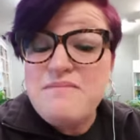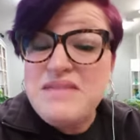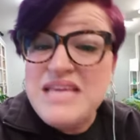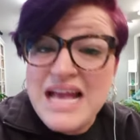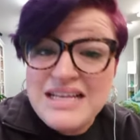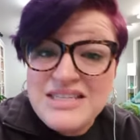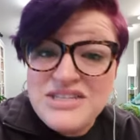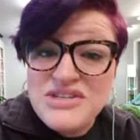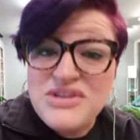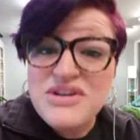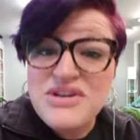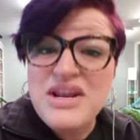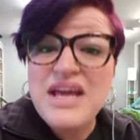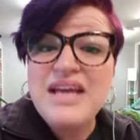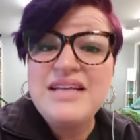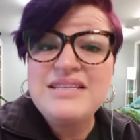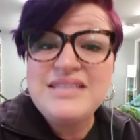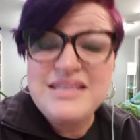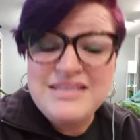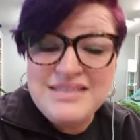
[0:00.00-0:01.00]
yesterday,
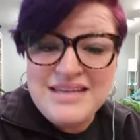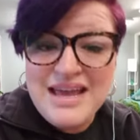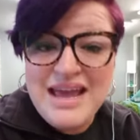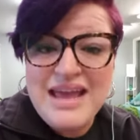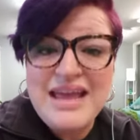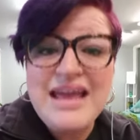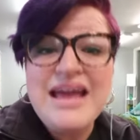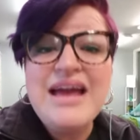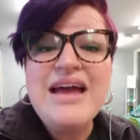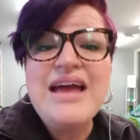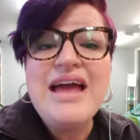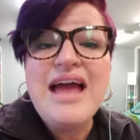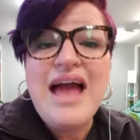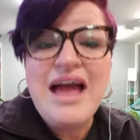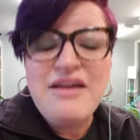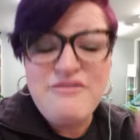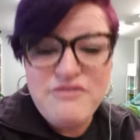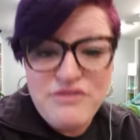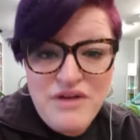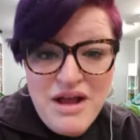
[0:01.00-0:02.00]
today,
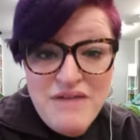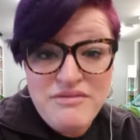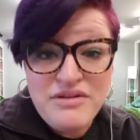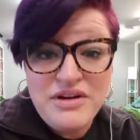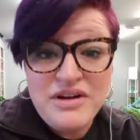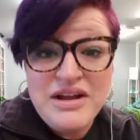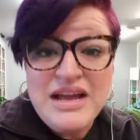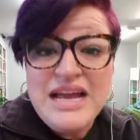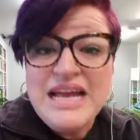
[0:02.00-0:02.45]
and forever.